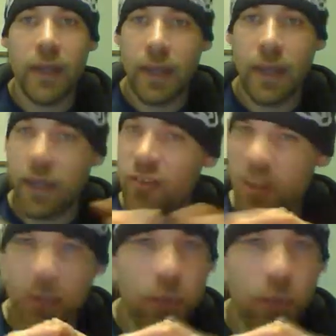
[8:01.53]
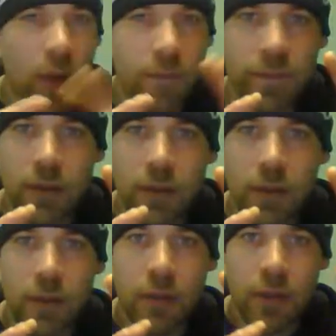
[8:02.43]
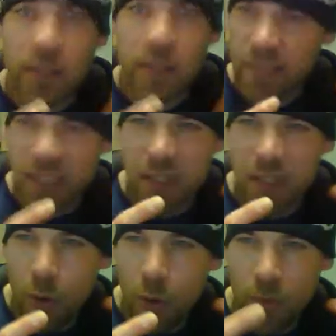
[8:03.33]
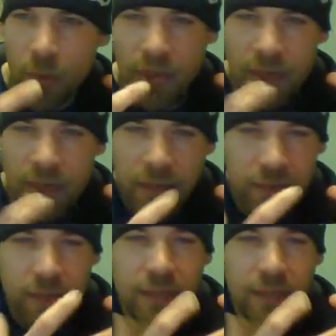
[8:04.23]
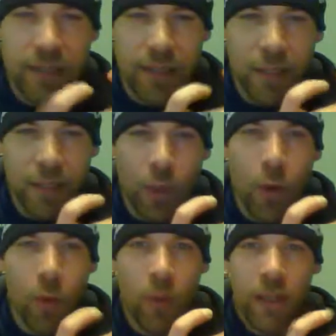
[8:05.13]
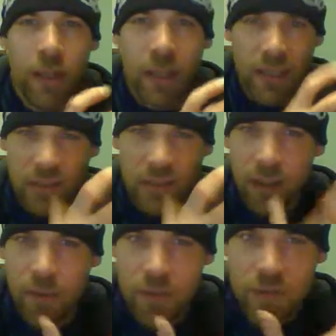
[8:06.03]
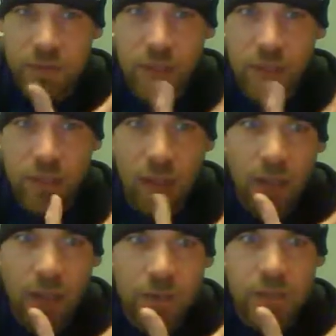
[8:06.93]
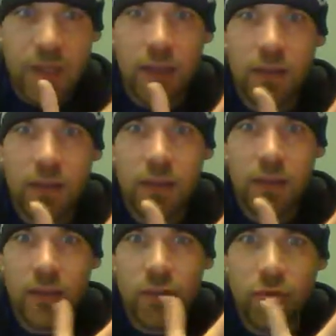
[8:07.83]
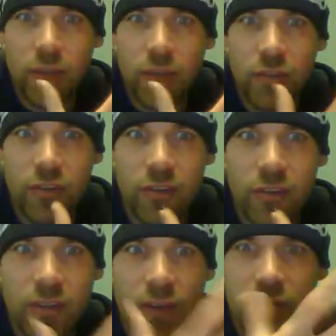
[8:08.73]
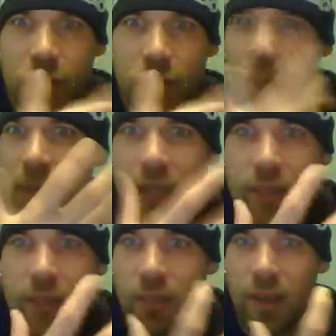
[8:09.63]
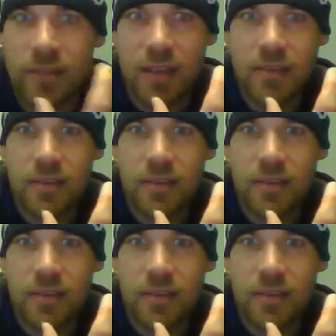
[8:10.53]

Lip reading: And it's going to be rough. The ego doesn't like to let go. It loves the traditions. It loves the repeating process.